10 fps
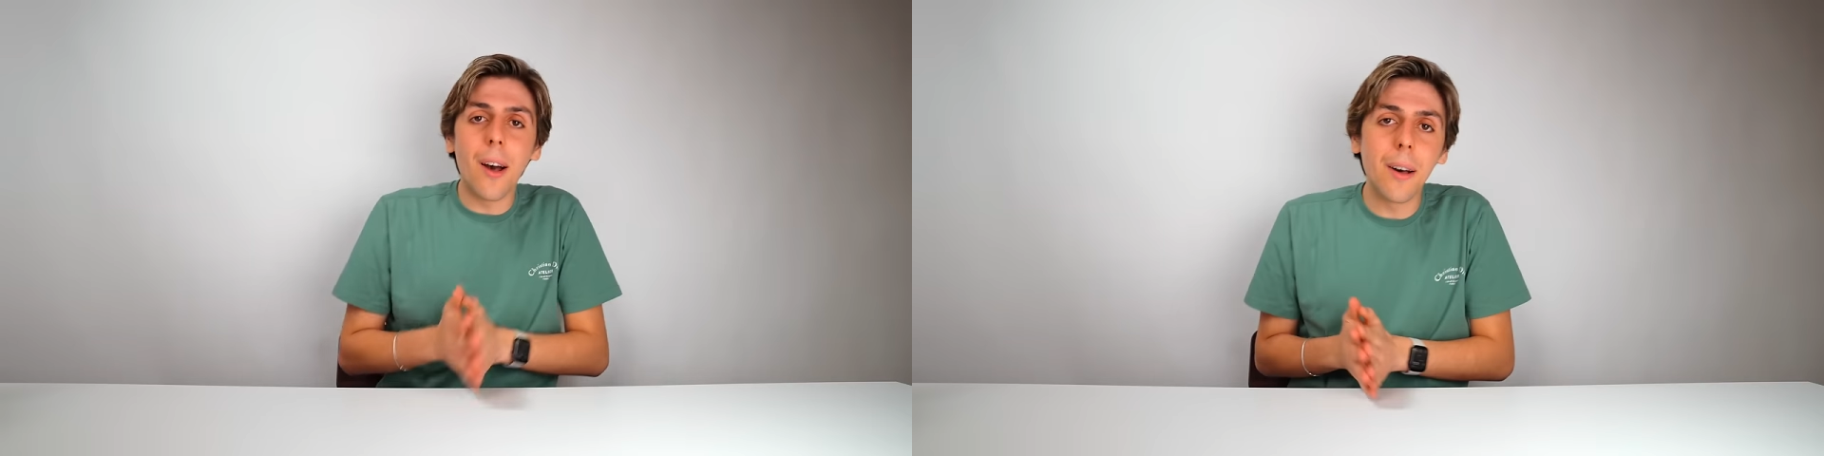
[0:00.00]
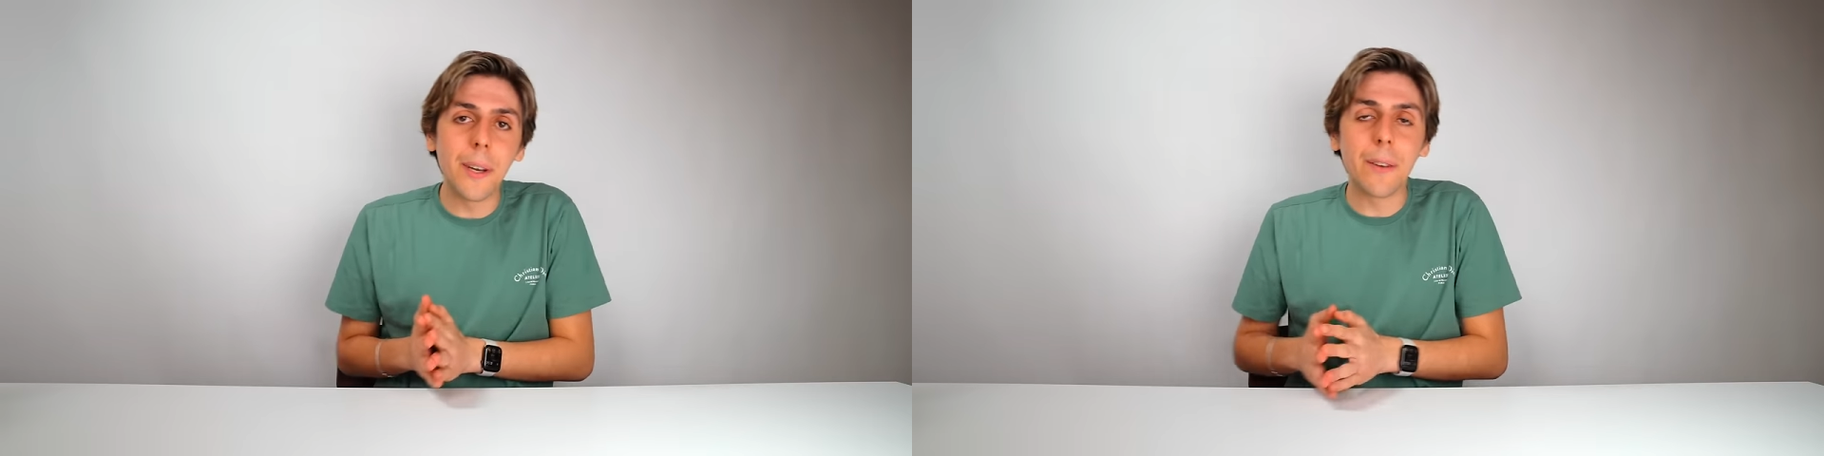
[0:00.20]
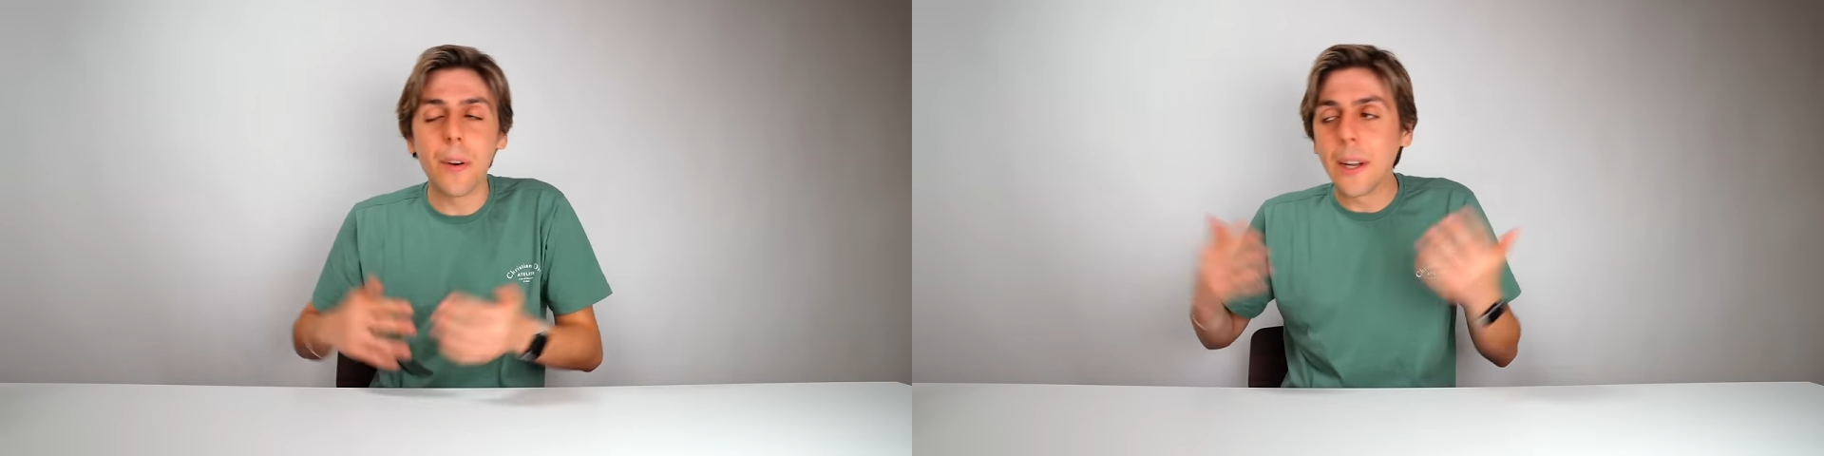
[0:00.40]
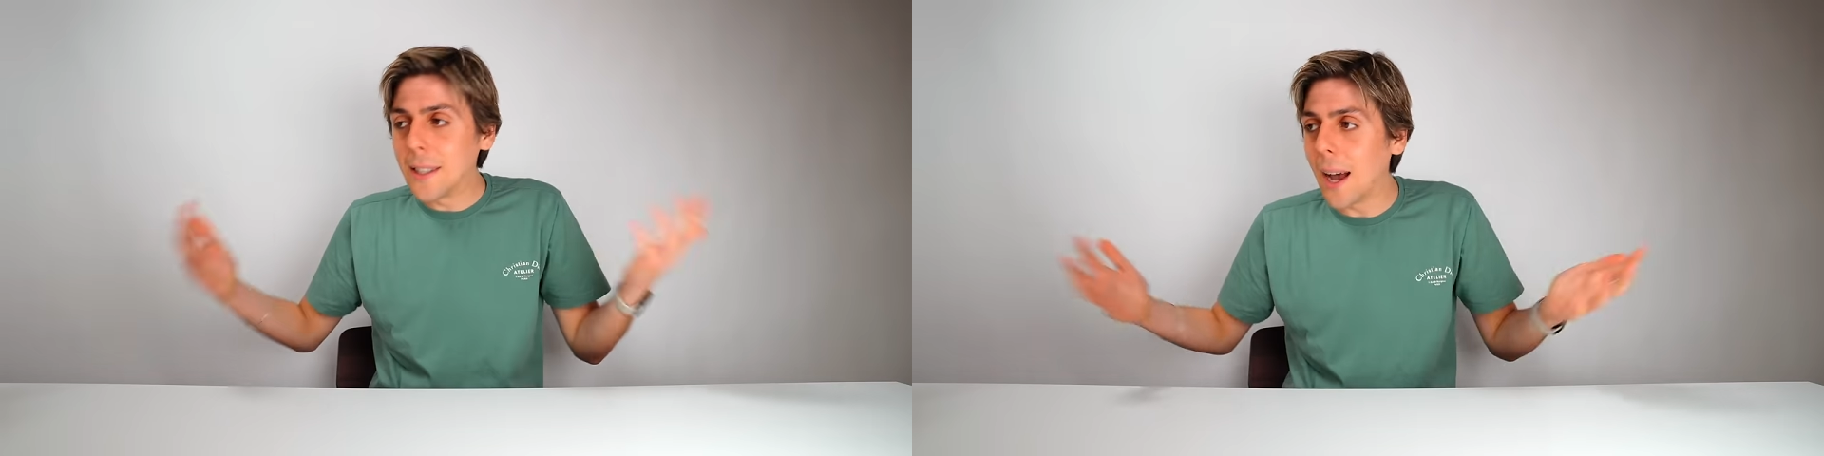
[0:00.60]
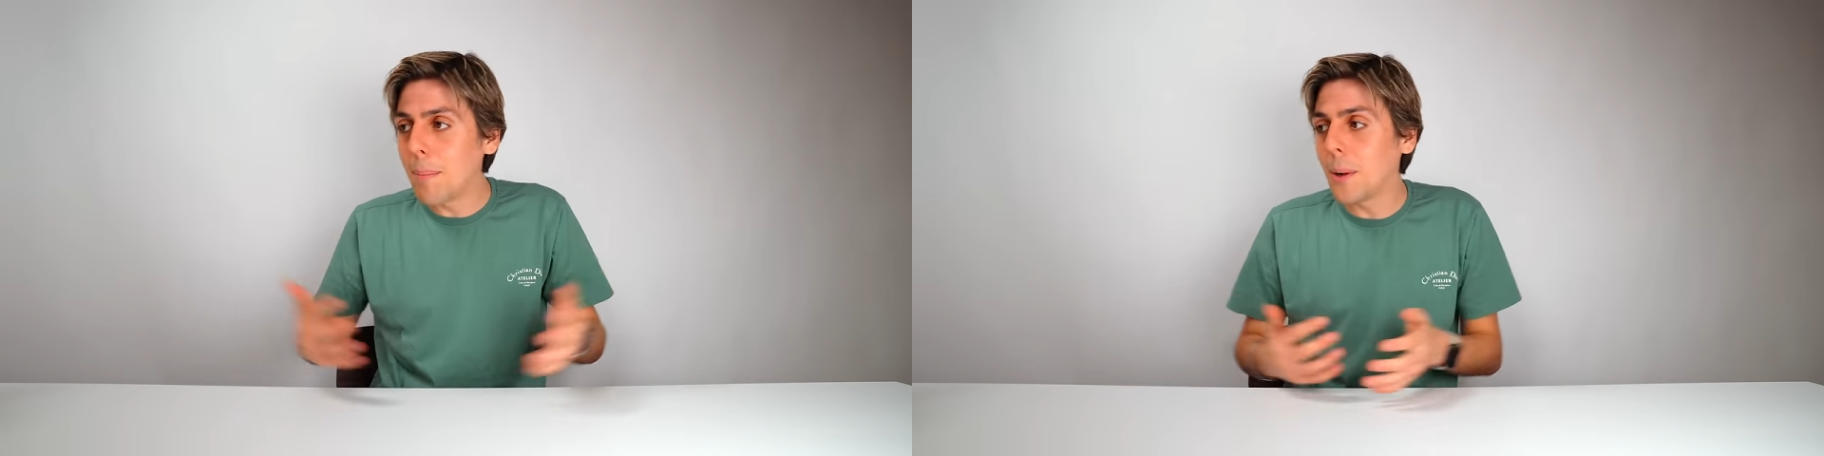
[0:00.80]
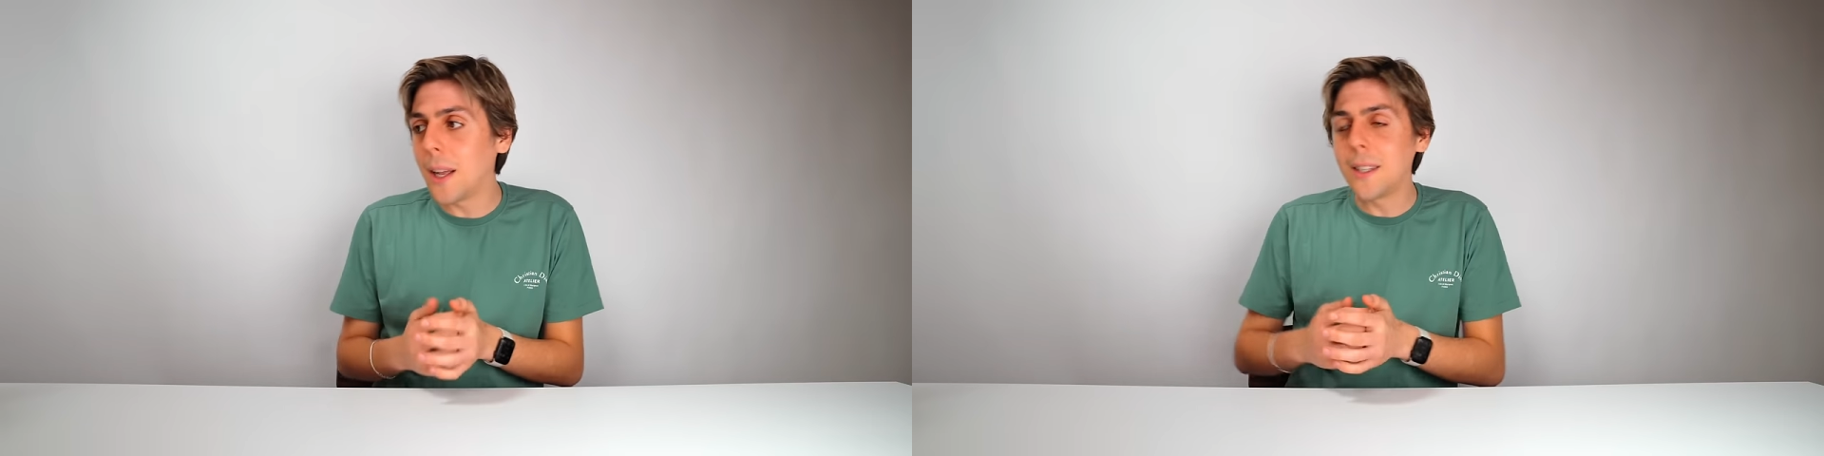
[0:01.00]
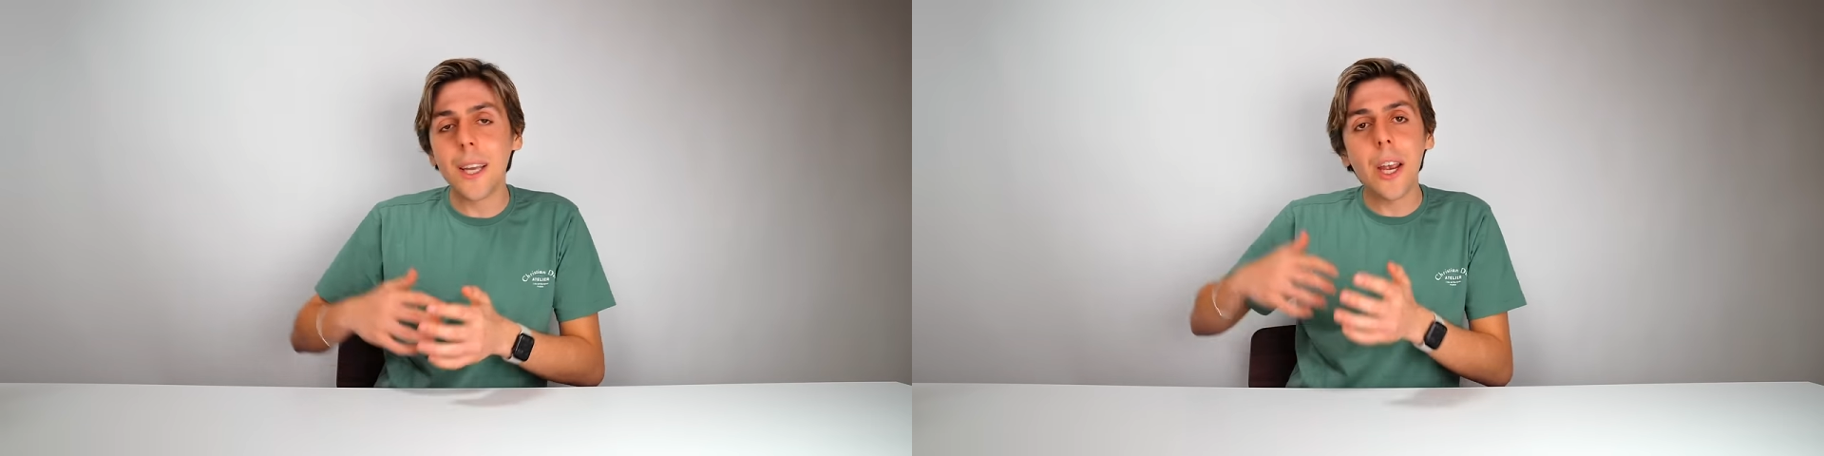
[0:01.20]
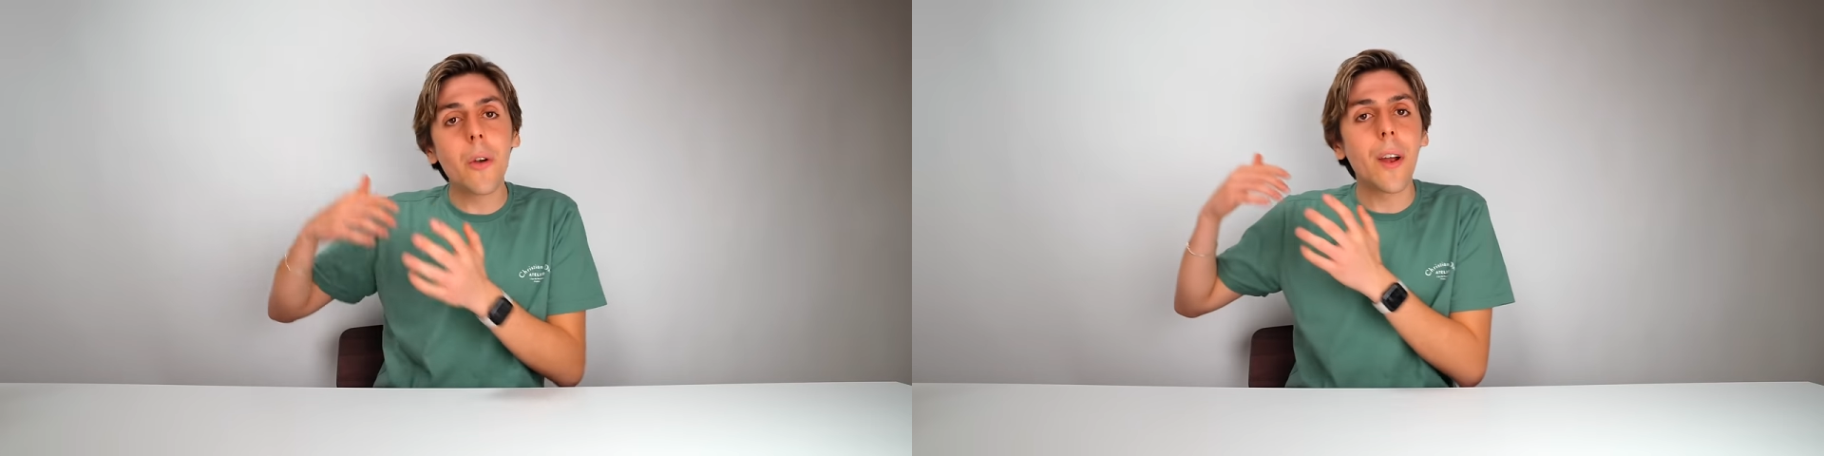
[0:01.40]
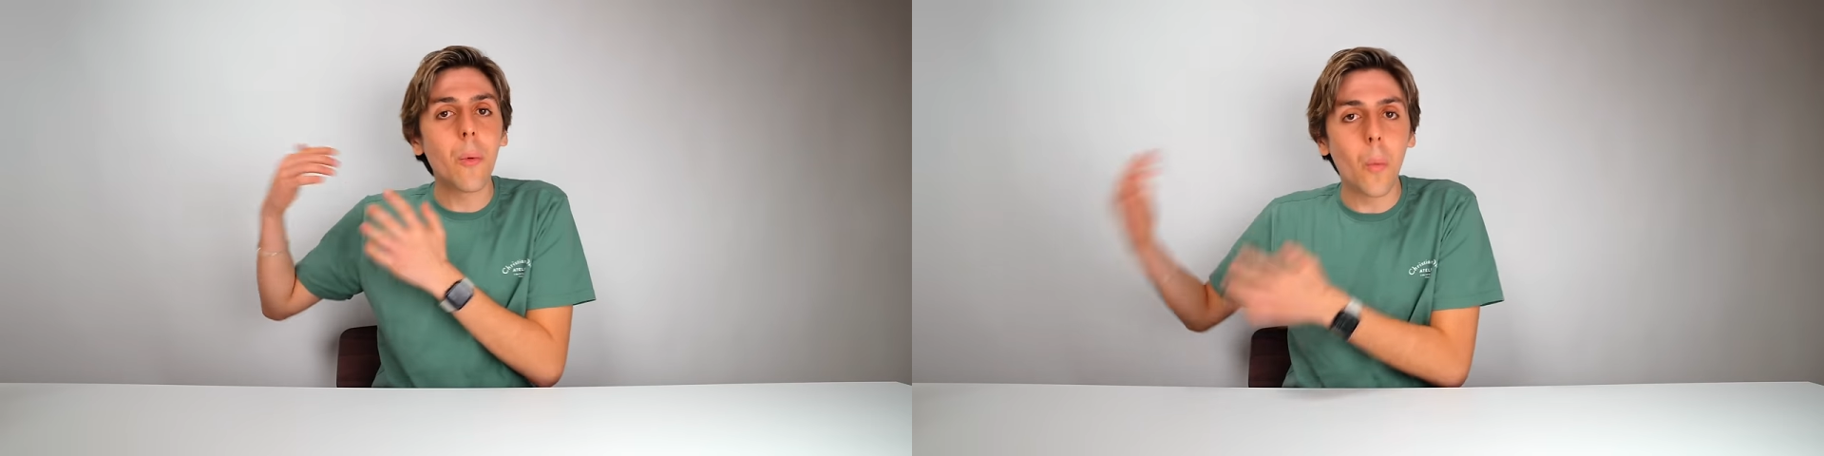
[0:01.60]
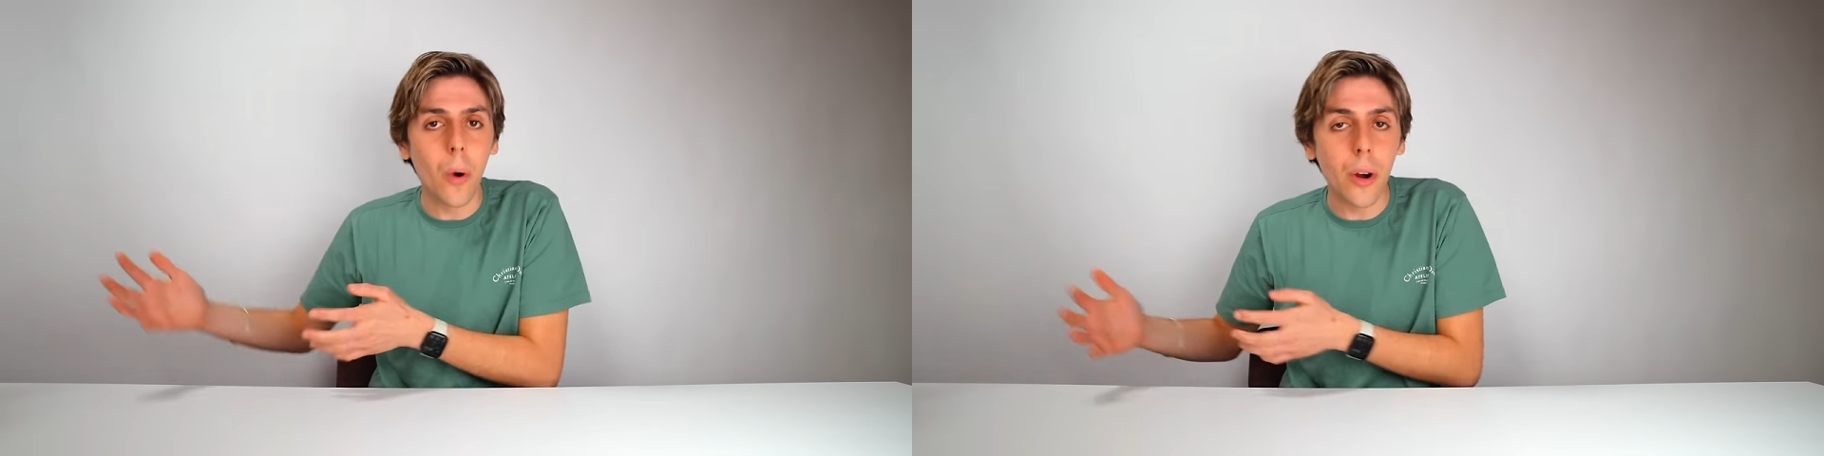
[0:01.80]
of it. For example, let's say you're
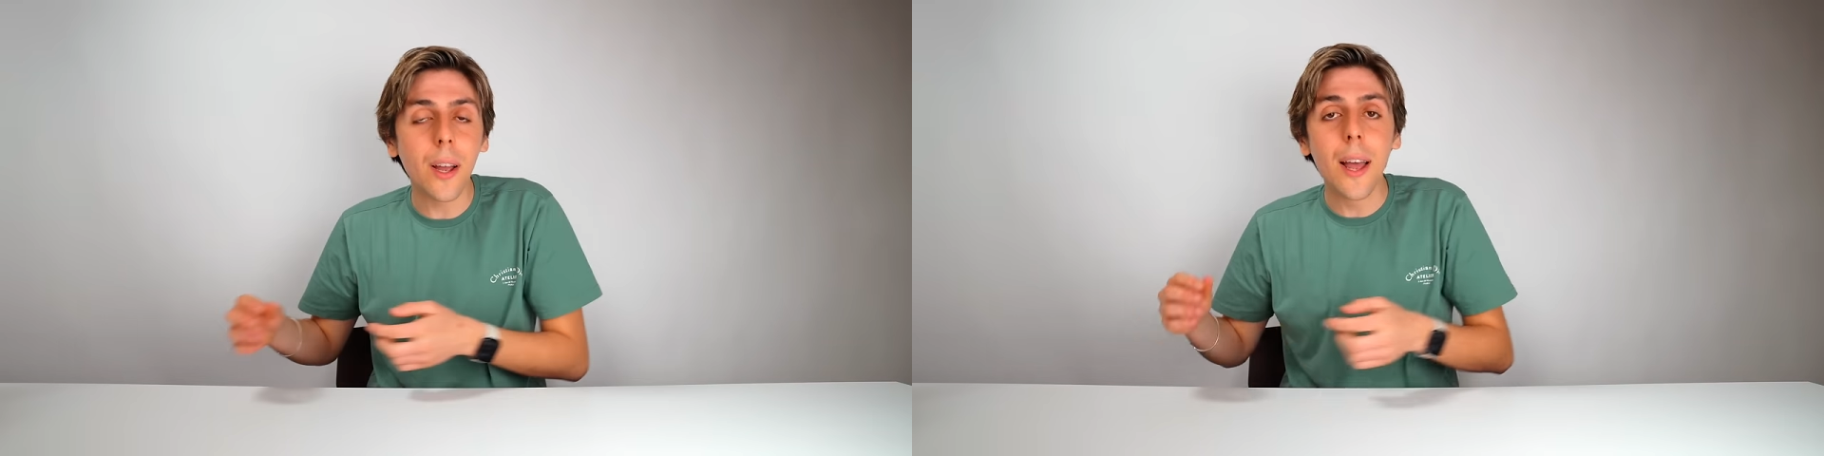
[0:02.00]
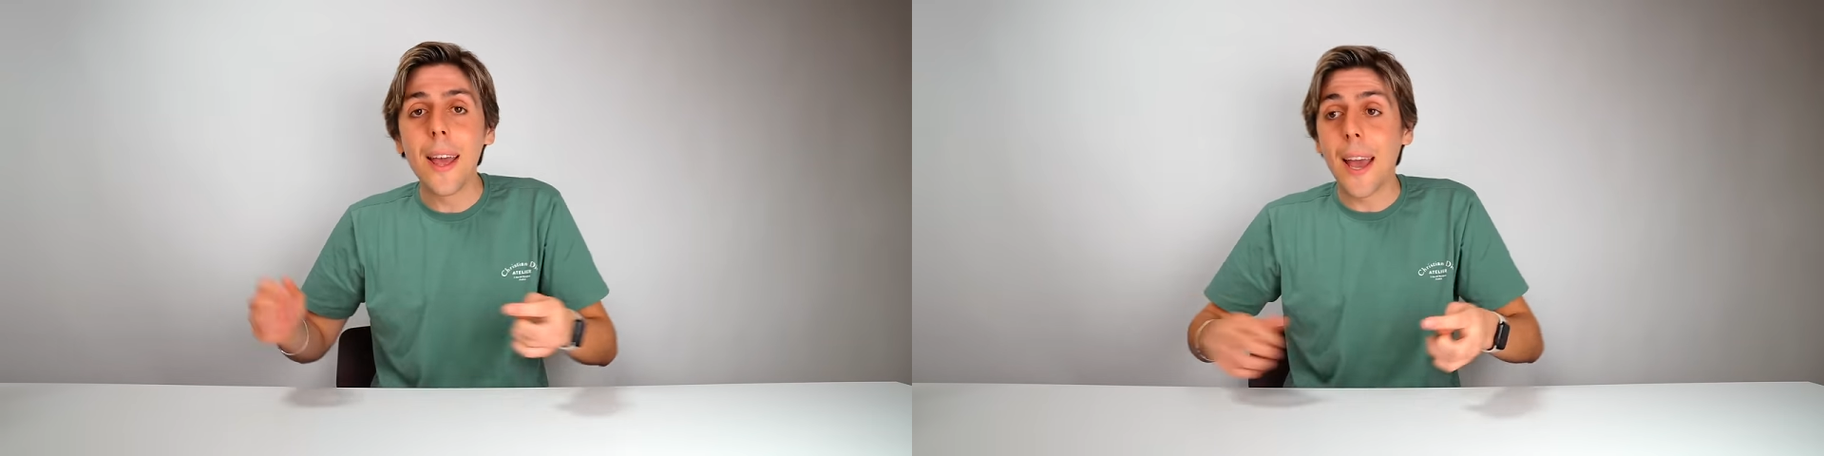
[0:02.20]
at work